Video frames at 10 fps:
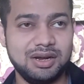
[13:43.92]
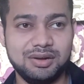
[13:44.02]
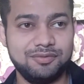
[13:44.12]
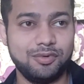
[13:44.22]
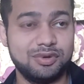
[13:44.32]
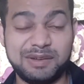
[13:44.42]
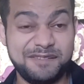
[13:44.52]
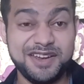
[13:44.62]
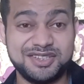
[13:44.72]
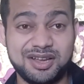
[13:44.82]
for the
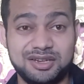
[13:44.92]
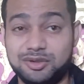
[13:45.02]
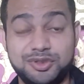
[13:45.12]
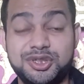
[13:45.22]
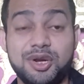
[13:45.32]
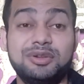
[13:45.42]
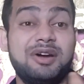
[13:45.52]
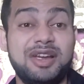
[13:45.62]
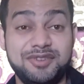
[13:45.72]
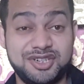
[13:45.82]
visa to show the
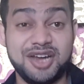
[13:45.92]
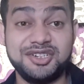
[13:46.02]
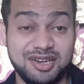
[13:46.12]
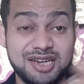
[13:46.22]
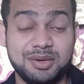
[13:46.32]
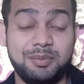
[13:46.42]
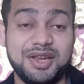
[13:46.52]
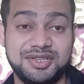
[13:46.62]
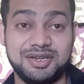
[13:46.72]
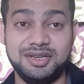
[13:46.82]
invitation letter,
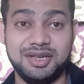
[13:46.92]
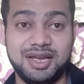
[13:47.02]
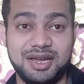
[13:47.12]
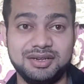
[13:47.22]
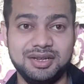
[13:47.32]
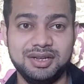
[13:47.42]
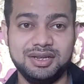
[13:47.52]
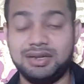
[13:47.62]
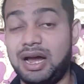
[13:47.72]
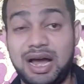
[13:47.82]
basically. And
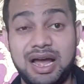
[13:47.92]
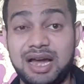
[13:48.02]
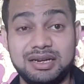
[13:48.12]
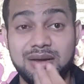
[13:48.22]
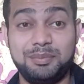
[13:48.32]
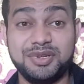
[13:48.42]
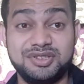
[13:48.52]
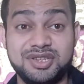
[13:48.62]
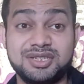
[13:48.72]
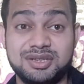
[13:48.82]
I had a
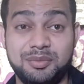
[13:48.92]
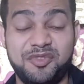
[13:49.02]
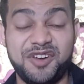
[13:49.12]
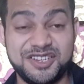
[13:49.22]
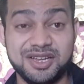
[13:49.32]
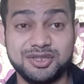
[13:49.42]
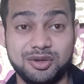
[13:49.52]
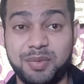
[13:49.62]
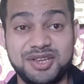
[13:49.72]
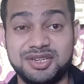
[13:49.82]
business visa, so
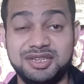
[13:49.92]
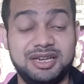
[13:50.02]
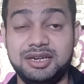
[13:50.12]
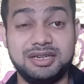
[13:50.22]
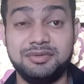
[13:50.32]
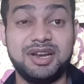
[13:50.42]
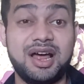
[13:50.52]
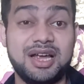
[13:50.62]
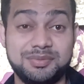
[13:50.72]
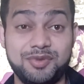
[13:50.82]
basically they didn't even
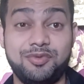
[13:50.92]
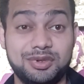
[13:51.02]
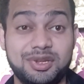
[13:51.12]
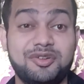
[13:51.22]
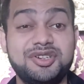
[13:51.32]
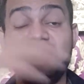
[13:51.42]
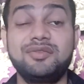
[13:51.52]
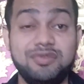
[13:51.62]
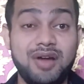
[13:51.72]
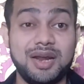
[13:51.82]
ask me for the return
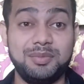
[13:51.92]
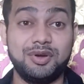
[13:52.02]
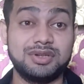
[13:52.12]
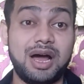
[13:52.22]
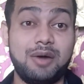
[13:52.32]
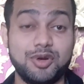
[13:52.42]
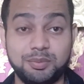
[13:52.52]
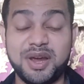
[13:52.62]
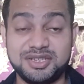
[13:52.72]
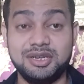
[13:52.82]
flight because I was
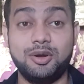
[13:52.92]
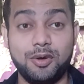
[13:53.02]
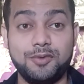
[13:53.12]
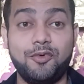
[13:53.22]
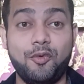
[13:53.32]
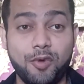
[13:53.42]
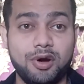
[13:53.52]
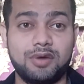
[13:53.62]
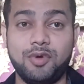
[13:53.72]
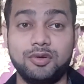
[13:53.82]
basically going for
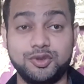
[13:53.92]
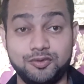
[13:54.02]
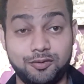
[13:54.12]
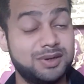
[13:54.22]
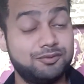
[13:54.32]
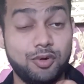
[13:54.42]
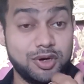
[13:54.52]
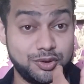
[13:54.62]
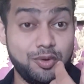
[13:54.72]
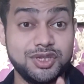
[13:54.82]
work. But for a
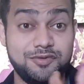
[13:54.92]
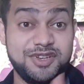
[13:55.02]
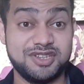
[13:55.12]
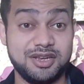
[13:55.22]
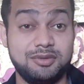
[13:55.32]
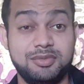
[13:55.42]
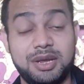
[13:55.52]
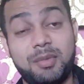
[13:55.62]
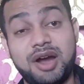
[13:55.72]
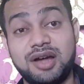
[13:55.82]
tourist visa, they
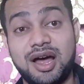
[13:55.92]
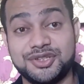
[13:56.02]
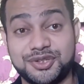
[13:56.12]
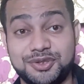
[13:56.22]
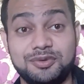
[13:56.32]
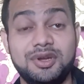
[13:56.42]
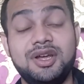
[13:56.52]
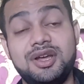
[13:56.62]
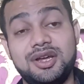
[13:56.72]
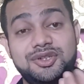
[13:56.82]
might ask you
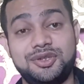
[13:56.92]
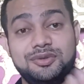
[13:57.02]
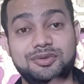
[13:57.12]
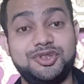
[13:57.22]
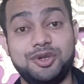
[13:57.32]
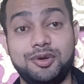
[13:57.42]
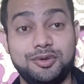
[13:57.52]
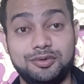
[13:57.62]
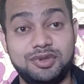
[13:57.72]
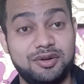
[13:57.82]
to show
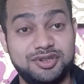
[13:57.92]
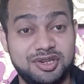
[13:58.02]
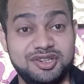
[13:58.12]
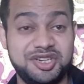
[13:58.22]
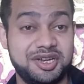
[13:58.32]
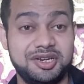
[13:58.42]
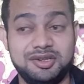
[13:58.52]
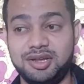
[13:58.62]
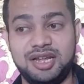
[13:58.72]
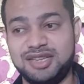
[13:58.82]
you the return ticket,
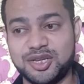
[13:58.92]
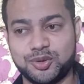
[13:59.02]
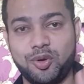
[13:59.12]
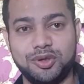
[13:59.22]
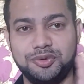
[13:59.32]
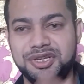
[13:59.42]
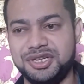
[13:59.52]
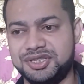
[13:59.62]
and that's all you need,